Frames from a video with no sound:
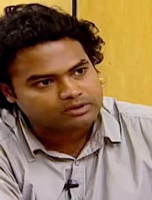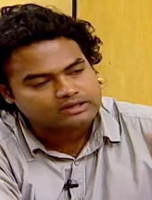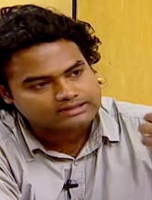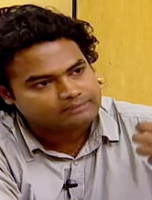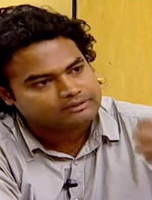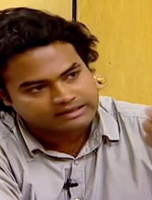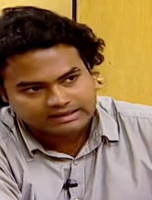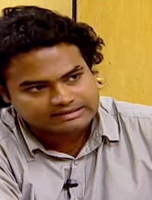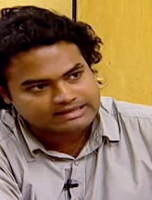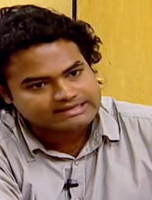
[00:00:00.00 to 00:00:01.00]
up?
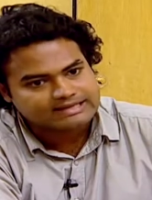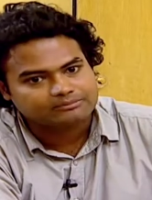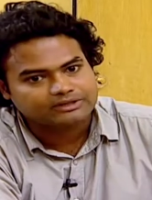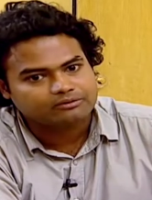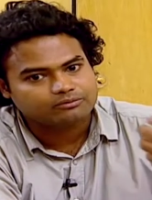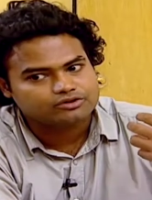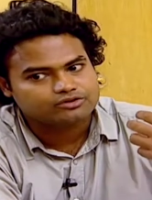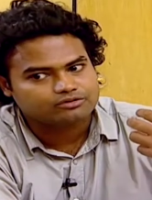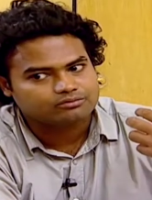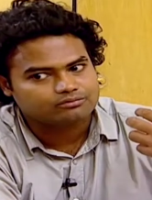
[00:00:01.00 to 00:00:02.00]
Something is there something
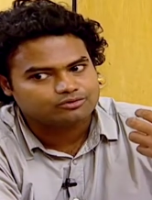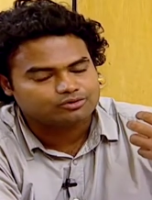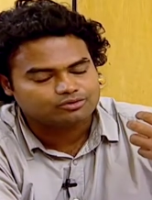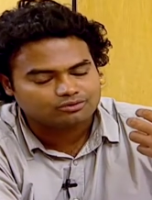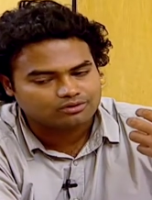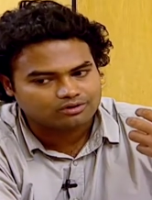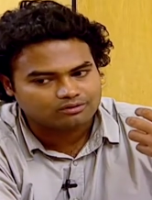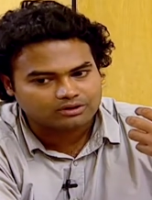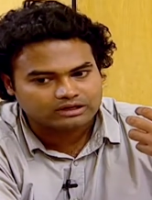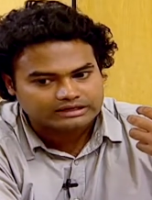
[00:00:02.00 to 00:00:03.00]
which you
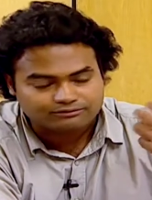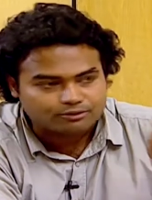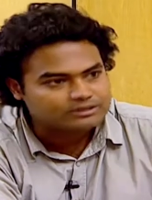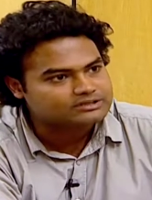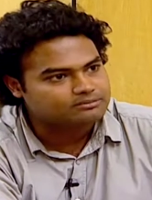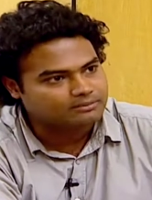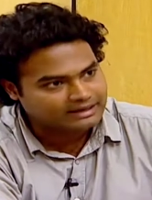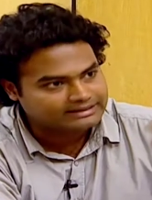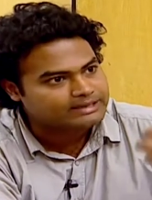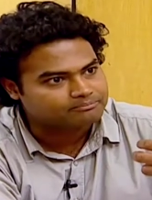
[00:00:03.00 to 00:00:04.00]
uh, were influenced
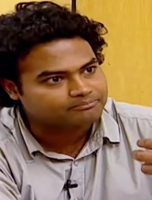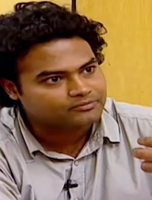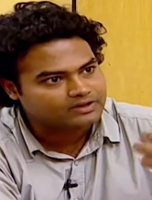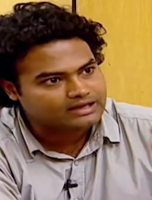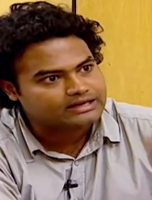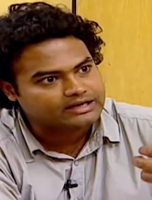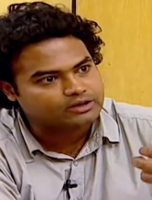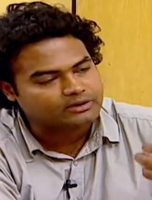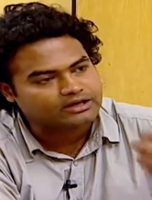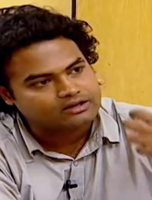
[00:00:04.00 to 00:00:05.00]
by them in
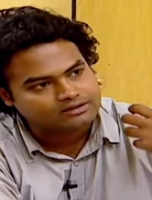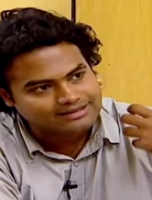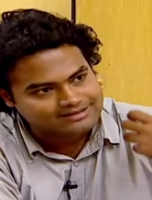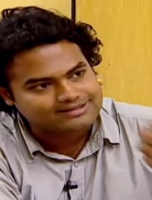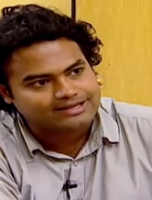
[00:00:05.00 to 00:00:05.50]
any way that